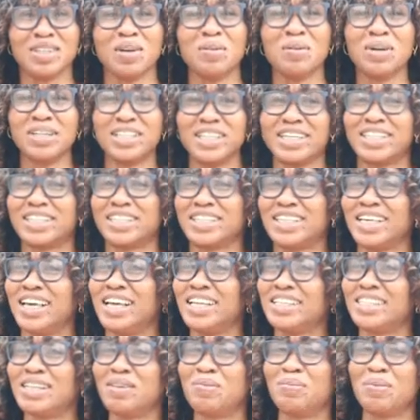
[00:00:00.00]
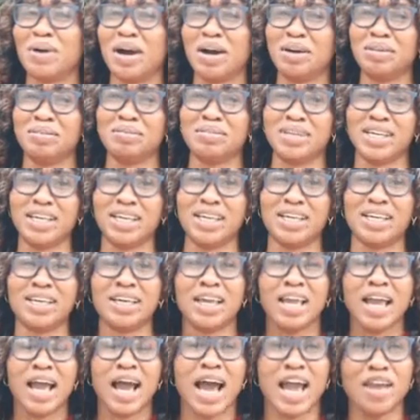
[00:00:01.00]
Nobody cares about me.
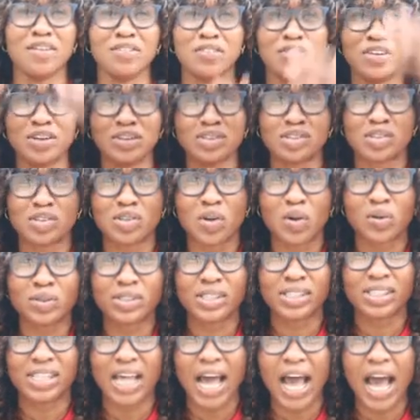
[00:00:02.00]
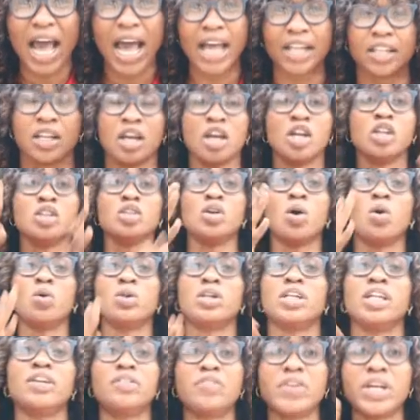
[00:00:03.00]
I feel so sad. No,
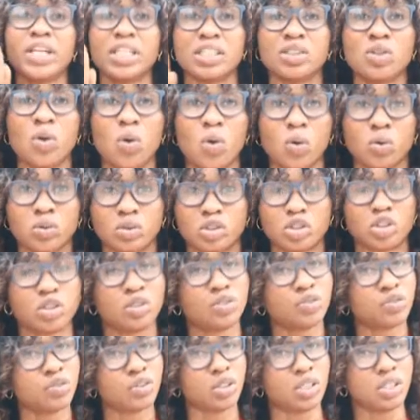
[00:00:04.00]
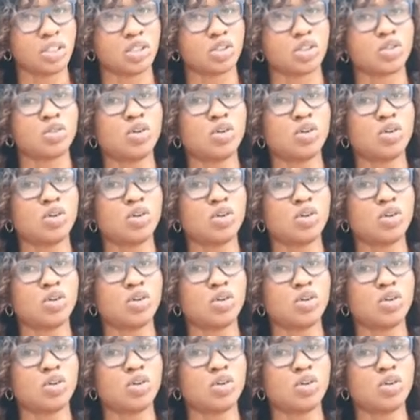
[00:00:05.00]
leave it. No, truthfully,